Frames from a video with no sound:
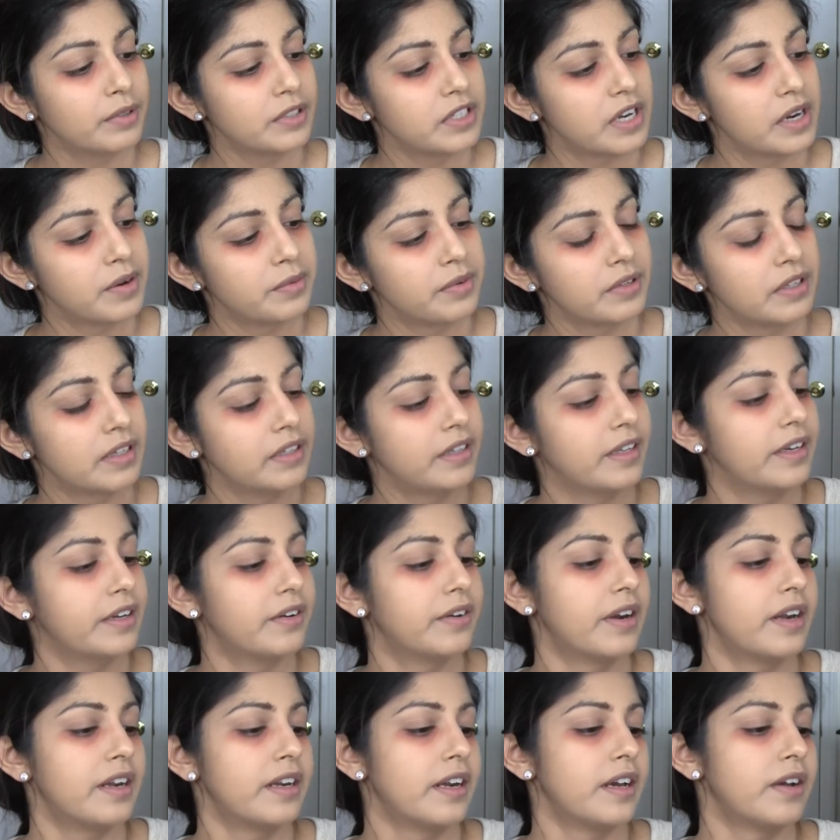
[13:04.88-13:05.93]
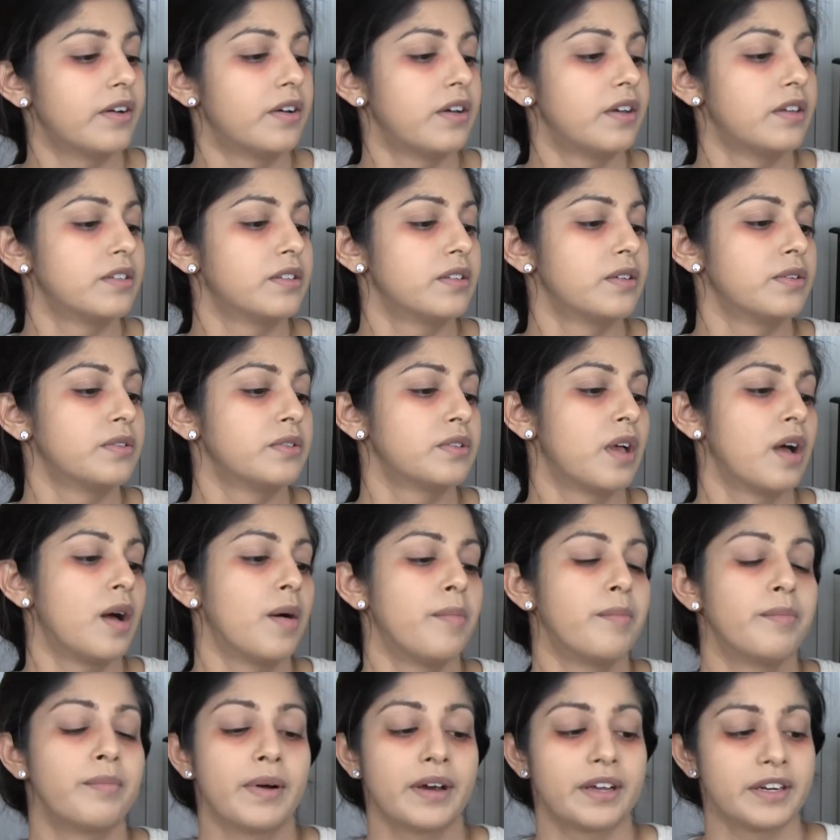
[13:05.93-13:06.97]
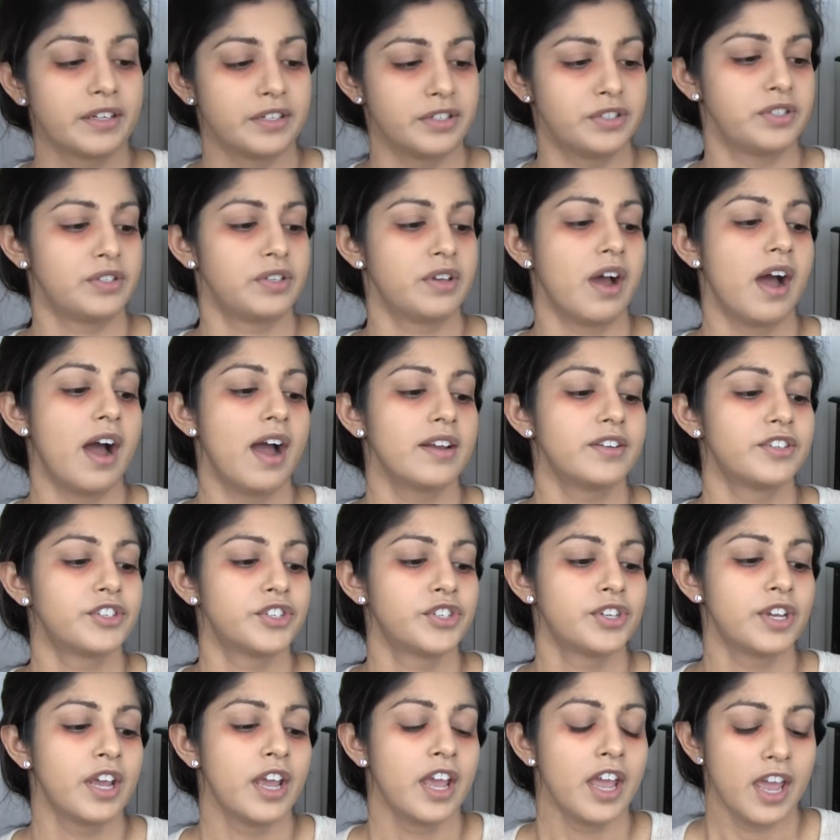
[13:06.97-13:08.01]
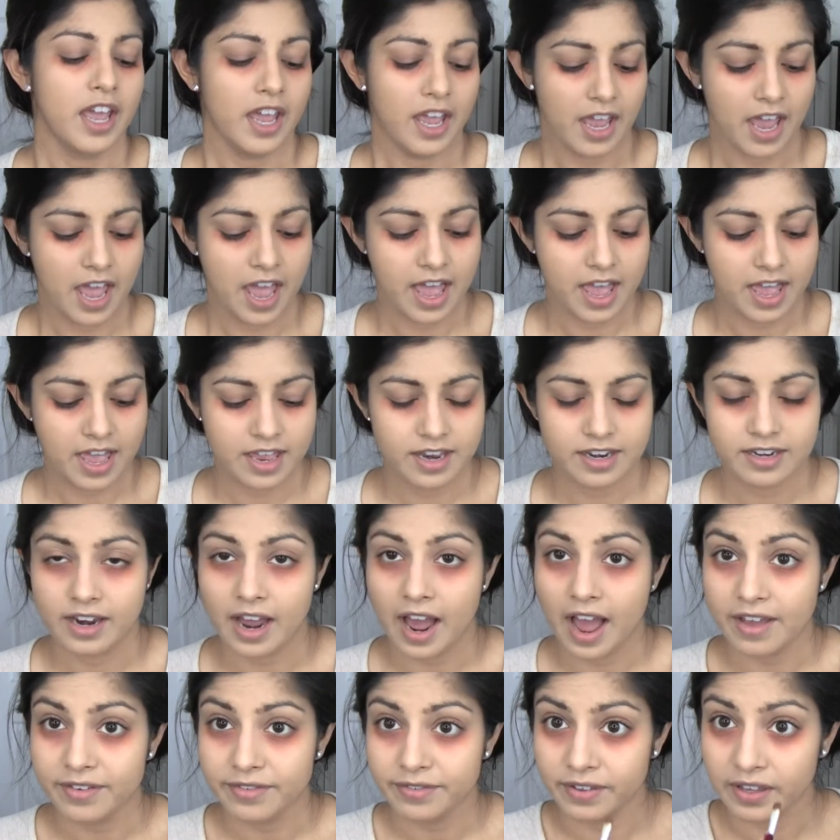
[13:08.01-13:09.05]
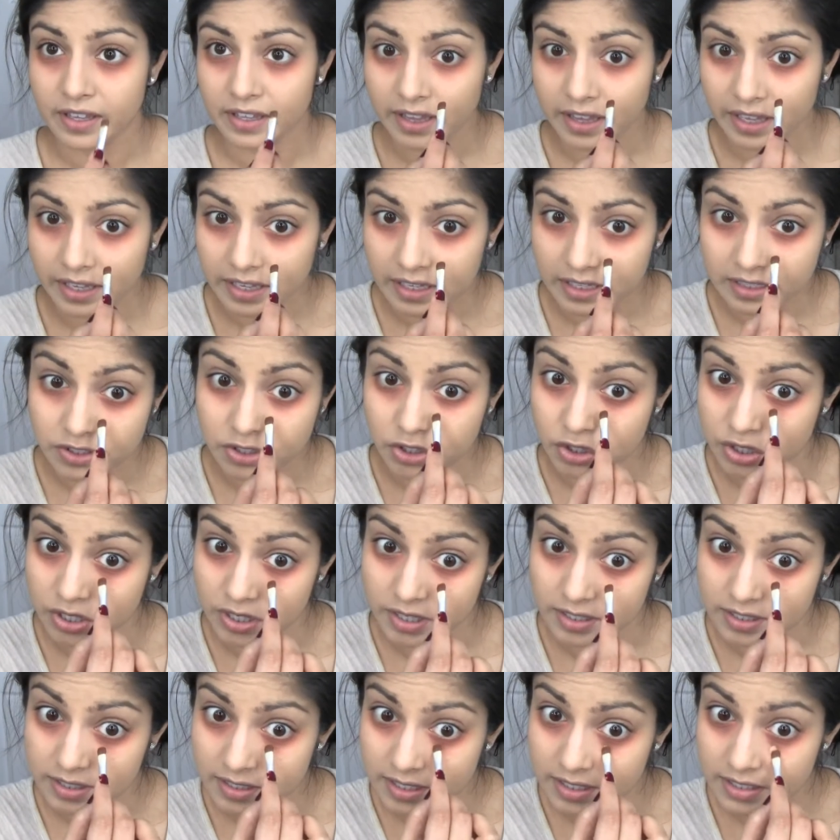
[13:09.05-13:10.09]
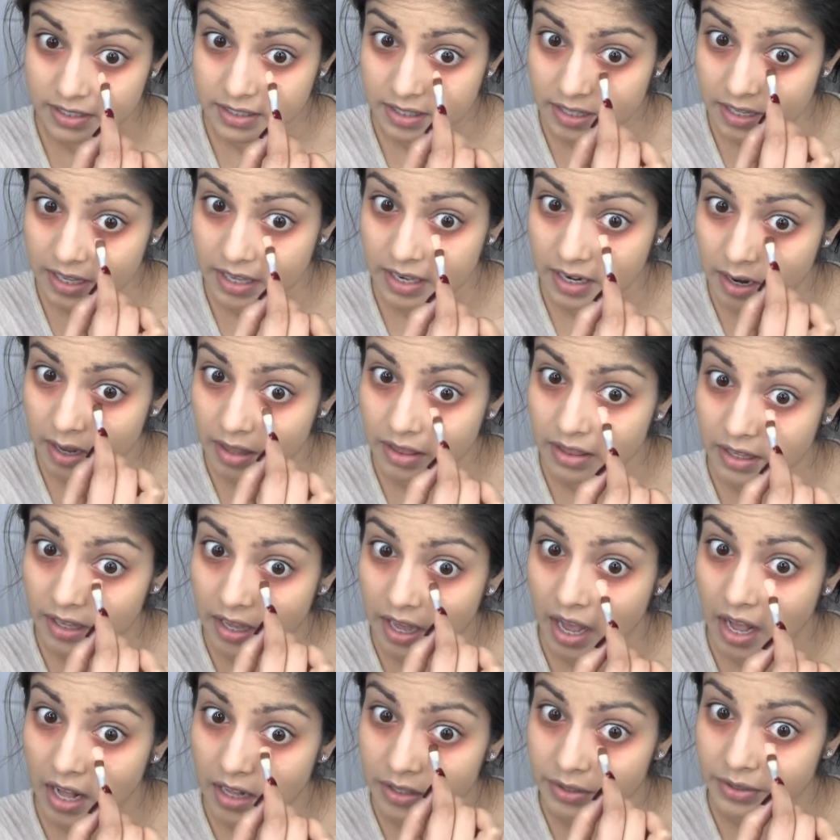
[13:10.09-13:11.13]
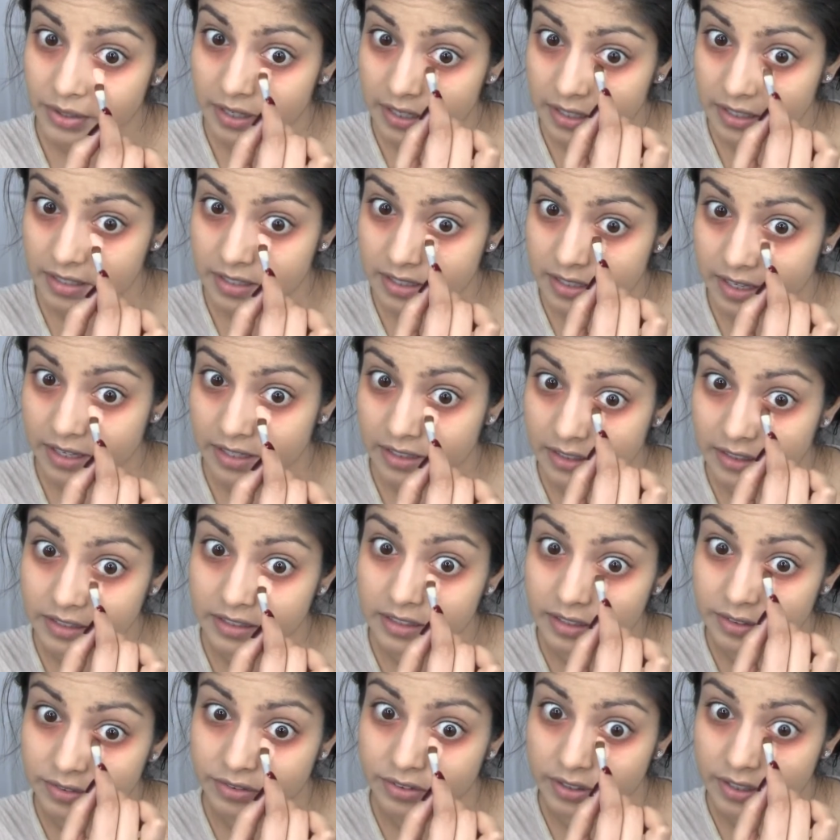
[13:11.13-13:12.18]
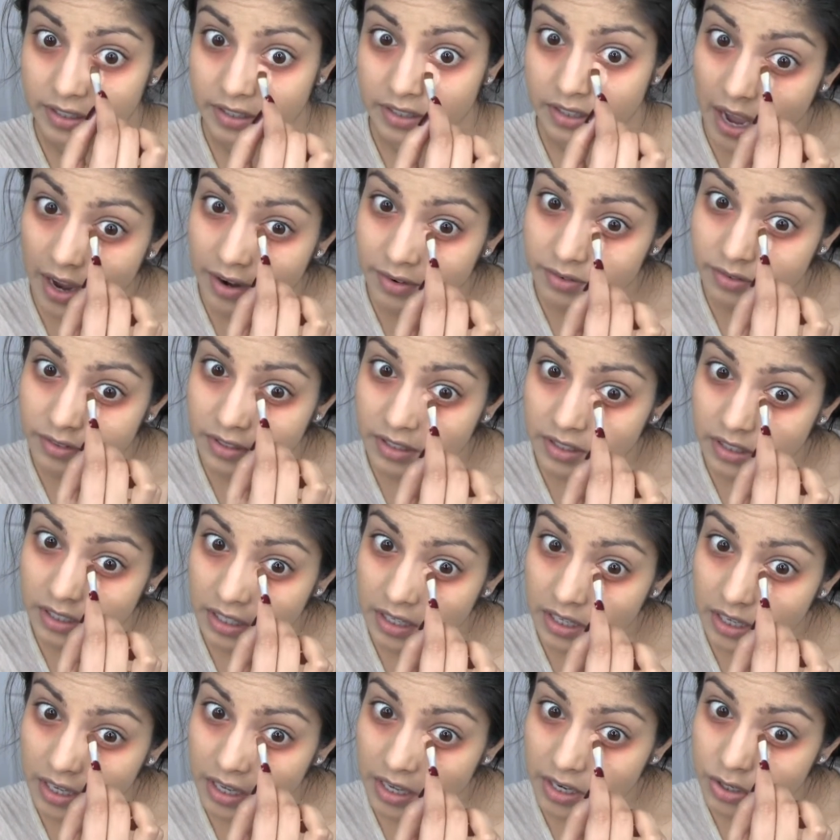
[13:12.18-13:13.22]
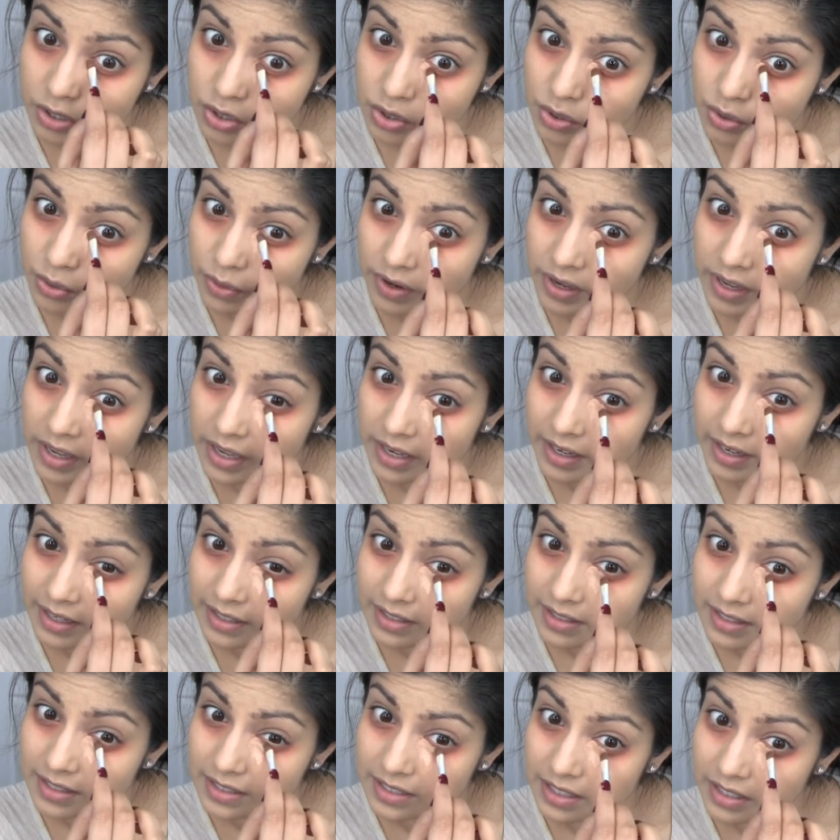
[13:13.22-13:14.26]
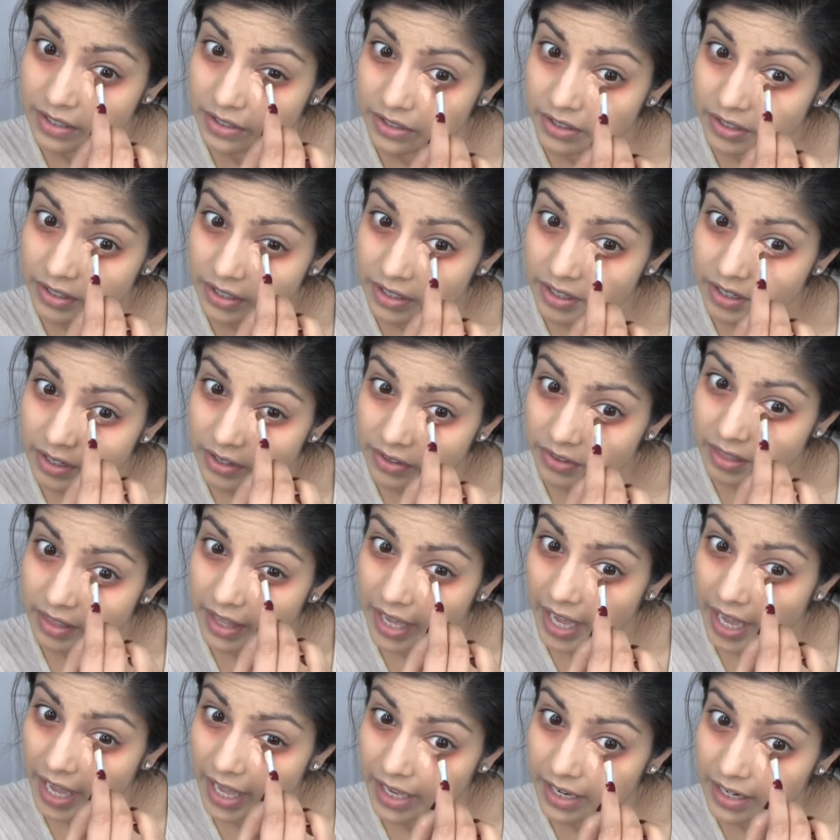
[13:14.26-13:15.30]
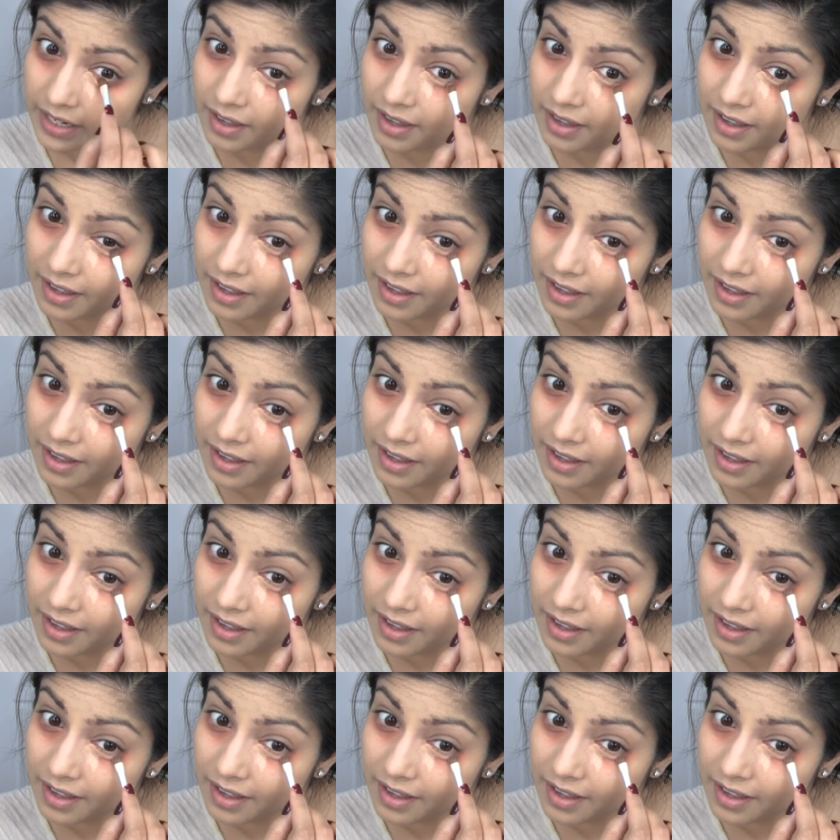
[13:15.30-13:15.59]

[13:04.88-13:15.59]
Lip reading: which I really like right now also, is called Butterscotch. And I feel like it's just as thin. The coloring is slightly different. I really enjoy a concealer that